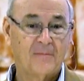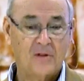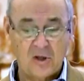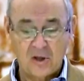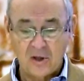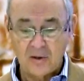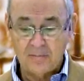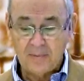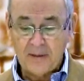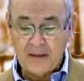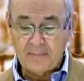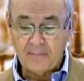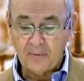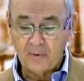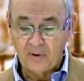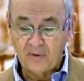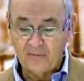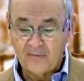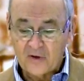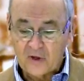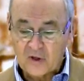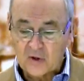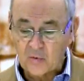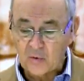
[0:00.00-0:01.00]
to the
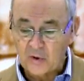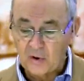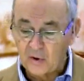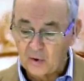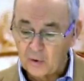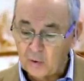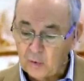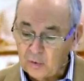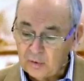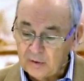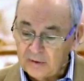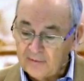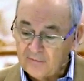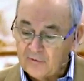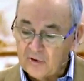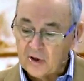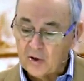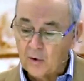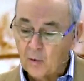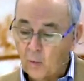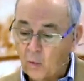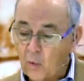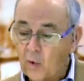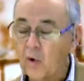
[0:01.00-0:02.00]
people of Israel who lived
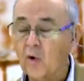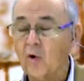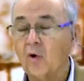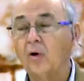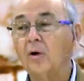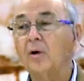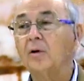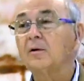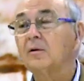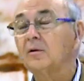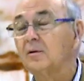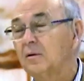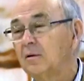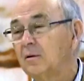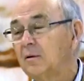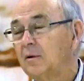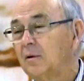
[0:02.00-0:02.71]
in a world